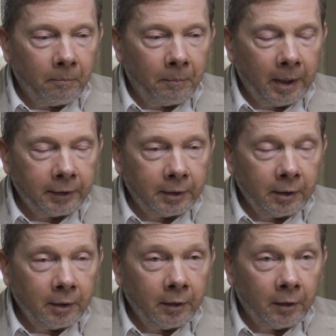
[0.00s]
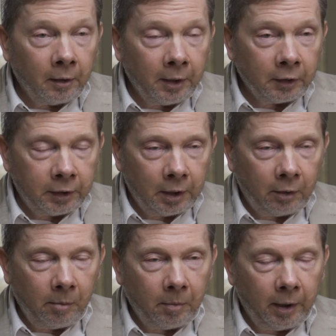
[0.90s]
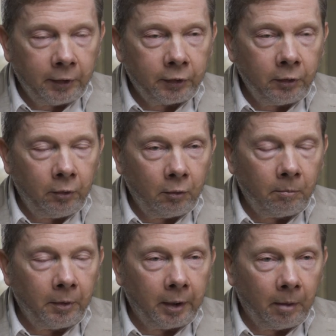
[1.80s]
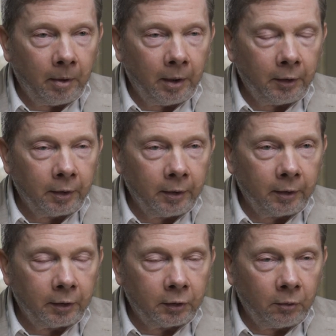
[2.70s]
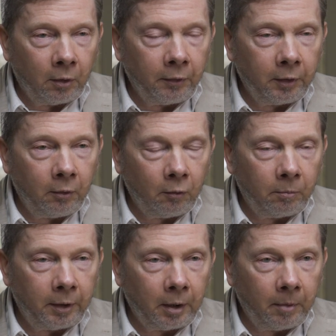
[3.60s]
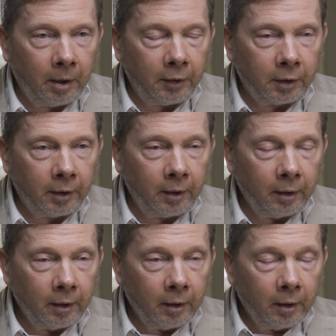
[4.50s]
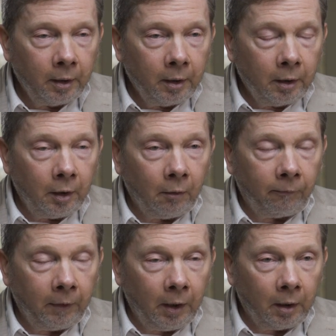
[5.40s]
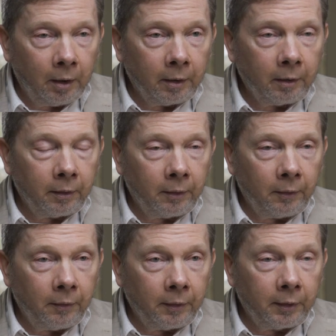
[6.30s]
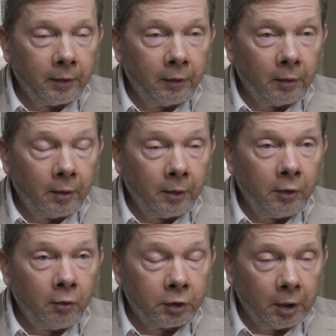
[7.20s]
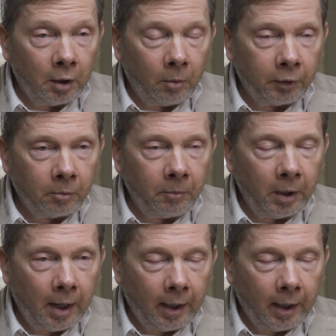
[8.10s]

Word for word: But there still remains the human dimension. So on the human dimension, you feel you still want to be